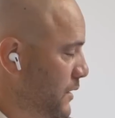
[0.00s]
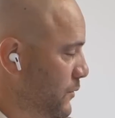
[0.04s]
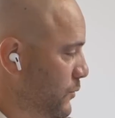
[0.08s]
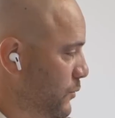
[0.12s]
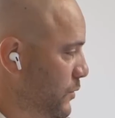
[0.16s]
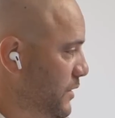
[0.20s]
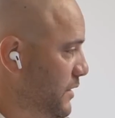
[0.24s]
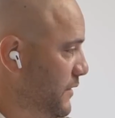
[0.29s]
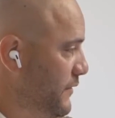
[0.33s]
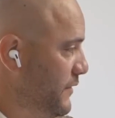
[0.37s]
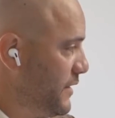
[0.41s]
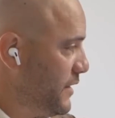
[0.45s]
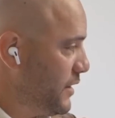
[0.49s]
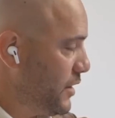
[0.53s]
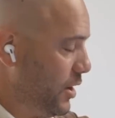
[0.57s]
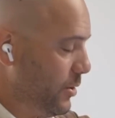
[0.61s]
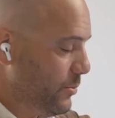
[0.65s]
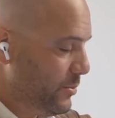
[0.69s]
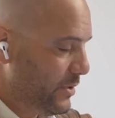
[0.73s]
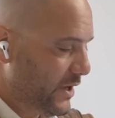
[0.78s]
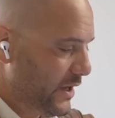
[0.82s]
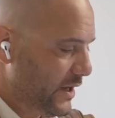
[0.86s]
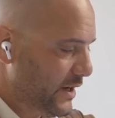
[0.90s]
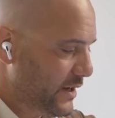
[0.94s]
We live in a
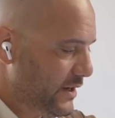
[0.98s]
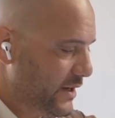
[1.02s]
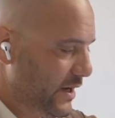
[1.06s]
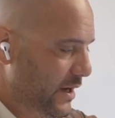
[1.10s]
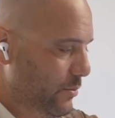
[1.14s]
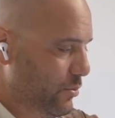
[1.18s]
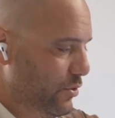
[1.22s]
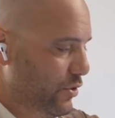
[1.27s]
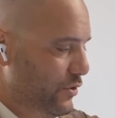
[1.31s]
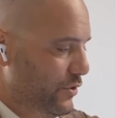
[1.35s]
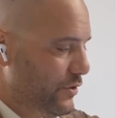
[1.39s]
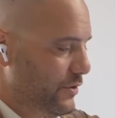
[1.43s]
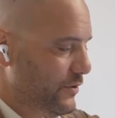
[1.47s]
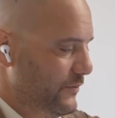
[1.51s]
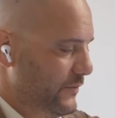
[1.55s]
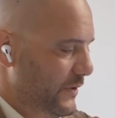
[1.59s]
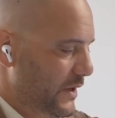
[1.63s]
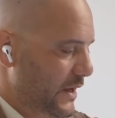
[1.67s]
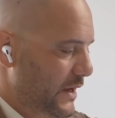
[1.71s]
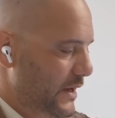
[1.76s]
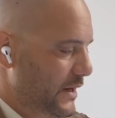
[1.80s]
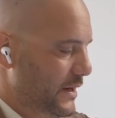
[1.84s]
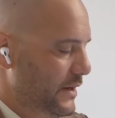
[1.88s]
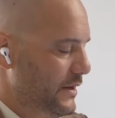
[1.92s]
complicated neighborhood.
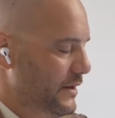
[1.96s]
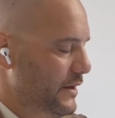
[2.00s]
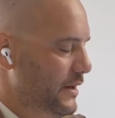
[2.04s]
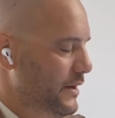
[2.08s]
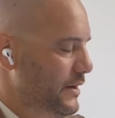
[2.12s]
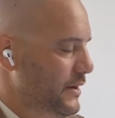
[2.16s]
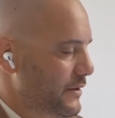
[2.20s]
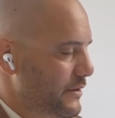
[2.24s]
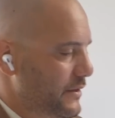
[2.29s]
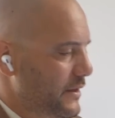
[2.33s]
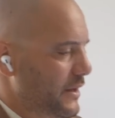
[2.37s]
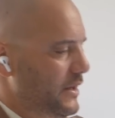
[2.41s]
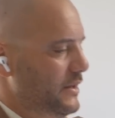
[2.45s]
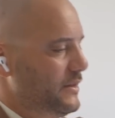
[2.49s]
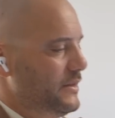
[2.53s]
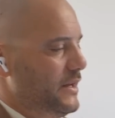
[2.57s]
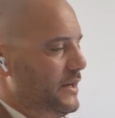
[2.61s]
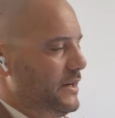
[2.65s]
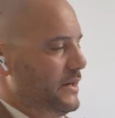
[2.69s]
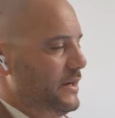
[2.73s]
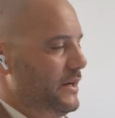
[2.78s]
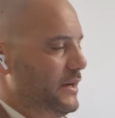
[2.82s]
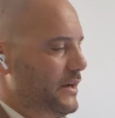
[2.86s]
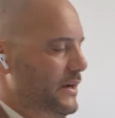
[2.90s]
And I think in the
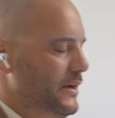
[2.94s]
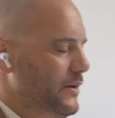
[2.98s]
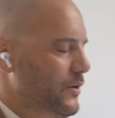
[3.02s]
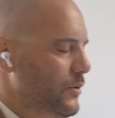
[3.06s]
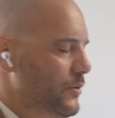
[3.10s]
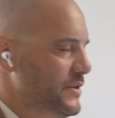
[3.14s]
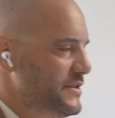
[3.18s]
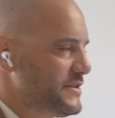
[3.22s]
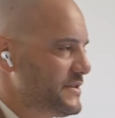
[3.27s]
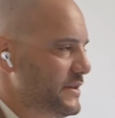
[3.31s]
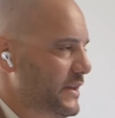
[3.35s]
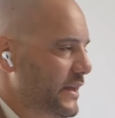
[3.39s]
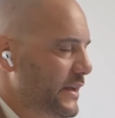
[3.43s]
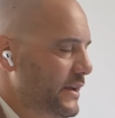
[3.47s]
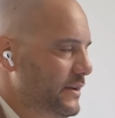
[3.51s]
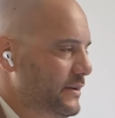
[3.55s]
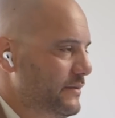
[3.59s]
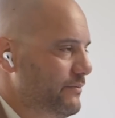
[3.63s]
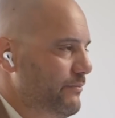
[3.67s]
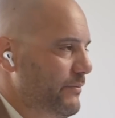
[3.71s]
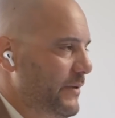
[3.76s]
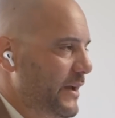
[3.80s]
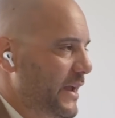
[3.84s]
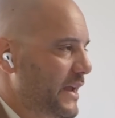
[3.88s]
end, I always
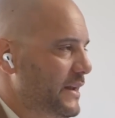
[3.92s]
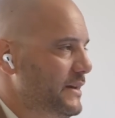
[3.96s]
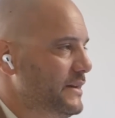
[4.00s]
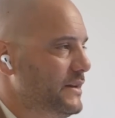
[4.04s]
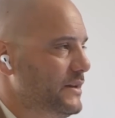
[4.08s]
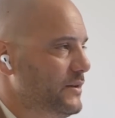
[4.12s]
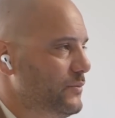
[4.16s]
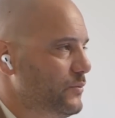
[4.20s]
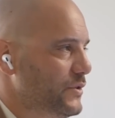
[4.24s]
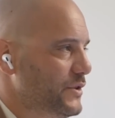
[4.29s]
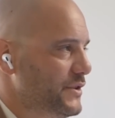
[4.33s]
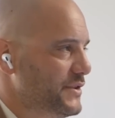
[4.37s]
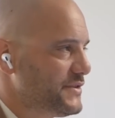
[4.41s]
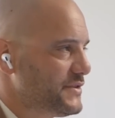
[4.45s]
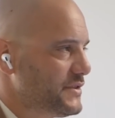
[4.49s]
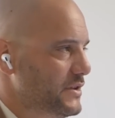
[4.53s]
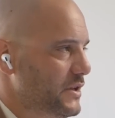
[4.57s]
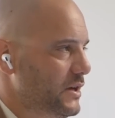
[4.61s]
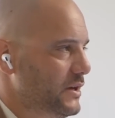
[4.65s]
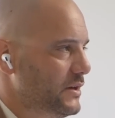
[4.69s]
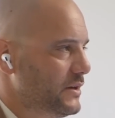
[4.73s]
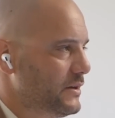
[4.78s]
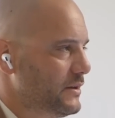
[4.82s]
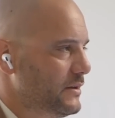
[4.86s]
like ending with this
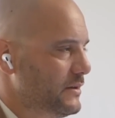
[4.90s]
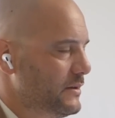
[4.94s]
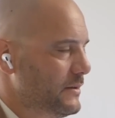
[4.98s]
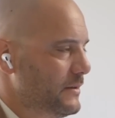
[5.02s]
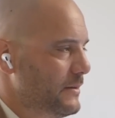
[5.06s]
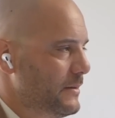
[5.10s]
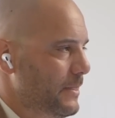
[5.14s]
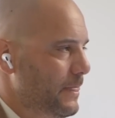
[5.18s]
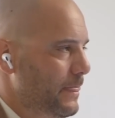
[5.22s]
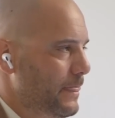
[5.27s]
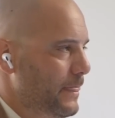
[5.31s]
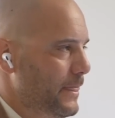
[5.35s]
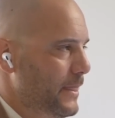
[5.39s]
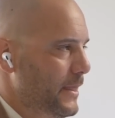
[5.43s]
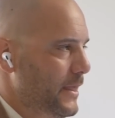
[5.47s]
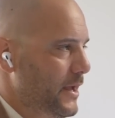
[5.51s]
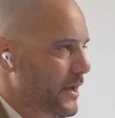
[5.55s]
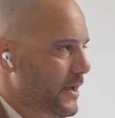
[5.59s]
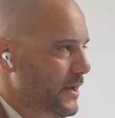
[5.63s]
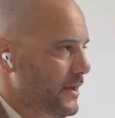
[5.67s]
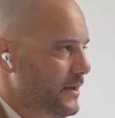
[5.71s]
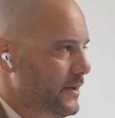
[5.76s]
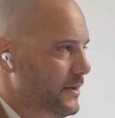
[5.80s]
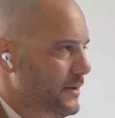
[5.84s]
thought.
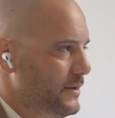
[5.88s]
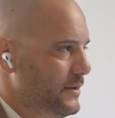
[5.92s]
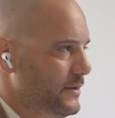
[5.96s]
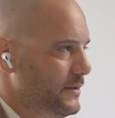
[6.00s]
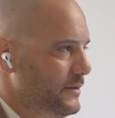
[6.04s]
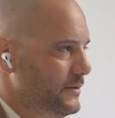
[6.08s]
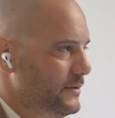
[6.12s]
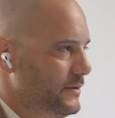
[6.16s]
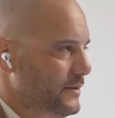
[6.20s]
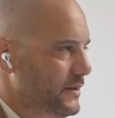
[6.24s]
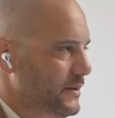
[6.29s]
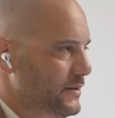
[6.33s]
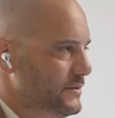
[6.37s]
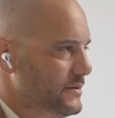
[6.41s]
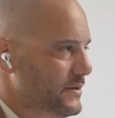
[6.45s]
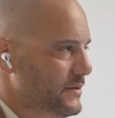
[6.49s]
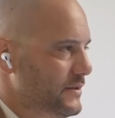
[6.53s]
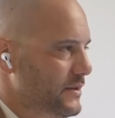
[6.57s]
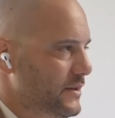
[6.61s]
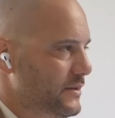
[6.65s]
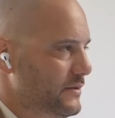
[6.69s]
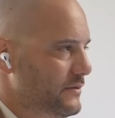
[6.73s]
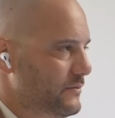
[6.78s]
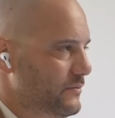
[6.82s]
As I
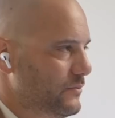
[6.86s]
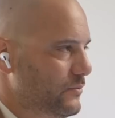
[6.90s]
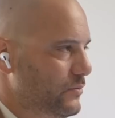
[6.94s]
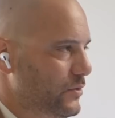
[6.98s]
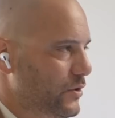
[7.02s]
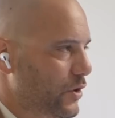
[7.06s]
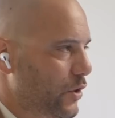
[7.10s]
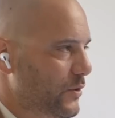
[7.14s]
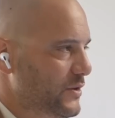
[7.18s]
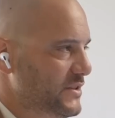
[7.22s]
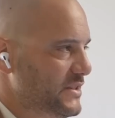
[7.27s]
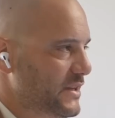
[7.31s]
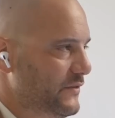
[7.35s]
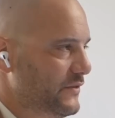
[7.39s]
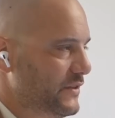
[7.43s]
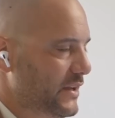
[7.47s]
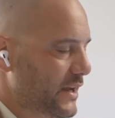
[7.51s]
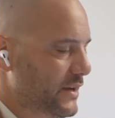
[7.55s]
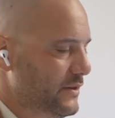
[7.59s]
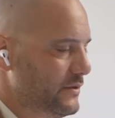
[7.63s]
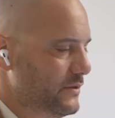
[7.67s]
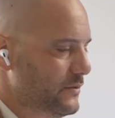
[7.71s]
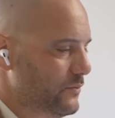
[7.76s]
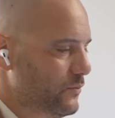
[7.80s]
think we always have to
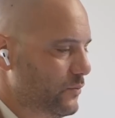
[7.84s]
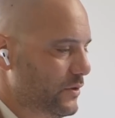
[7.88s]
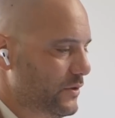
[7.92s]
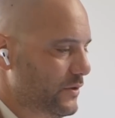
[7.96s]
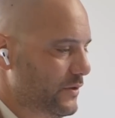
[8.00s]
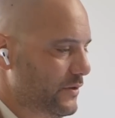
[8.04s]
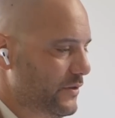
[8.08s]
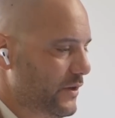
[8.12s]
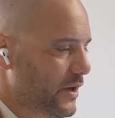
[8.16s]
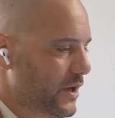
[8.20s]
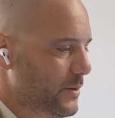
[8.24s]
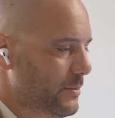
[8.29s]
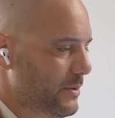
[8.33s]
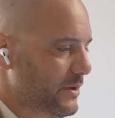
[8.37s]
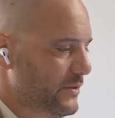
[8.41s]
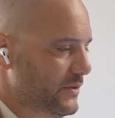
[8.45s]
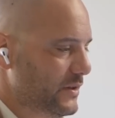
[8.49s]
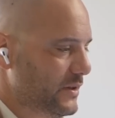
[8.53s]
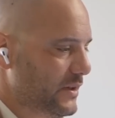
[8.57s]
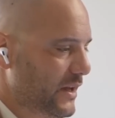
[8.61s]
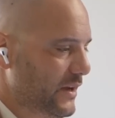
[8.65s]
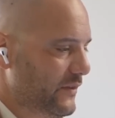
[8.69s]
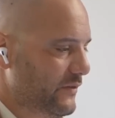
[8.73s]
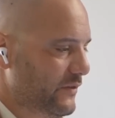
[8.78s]
end with a thought about the
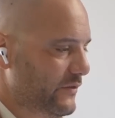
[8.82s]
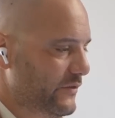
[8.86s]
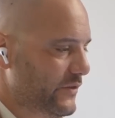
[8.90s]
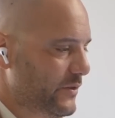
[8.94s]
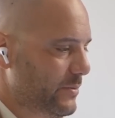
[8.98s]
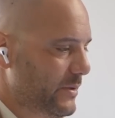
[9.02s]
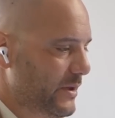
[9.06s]
life of the